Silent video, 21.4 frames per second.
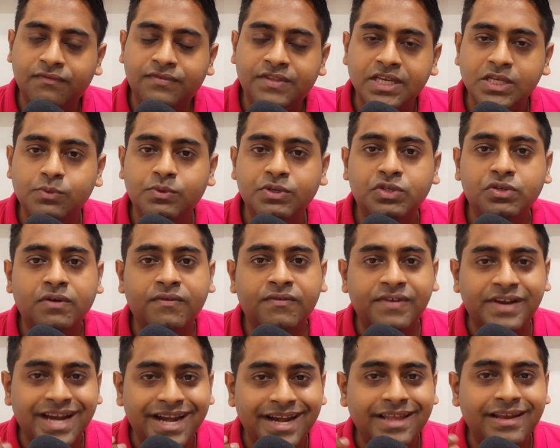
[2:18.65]
things which you have
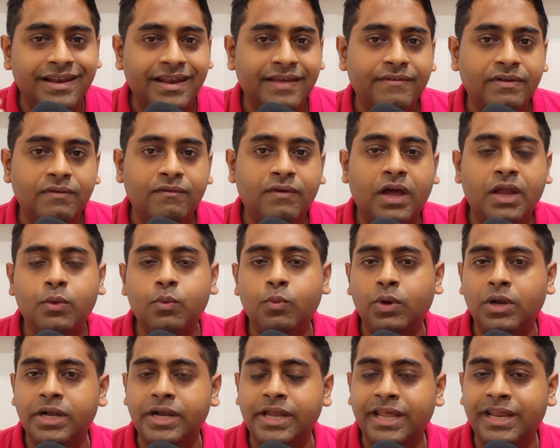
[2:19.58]
read in level 1
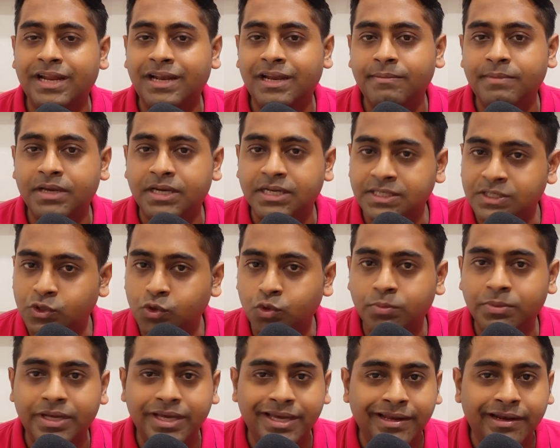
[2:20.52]
will directly be
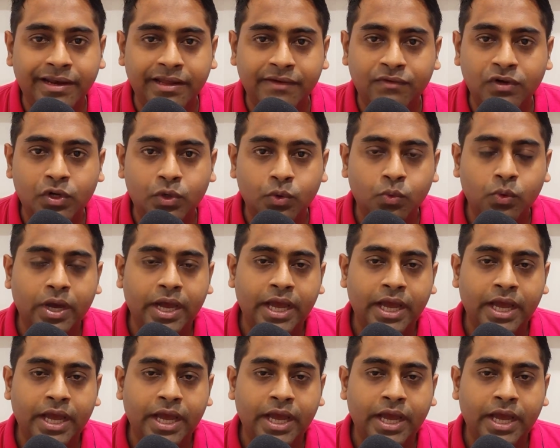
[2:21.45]
assumed in level 2,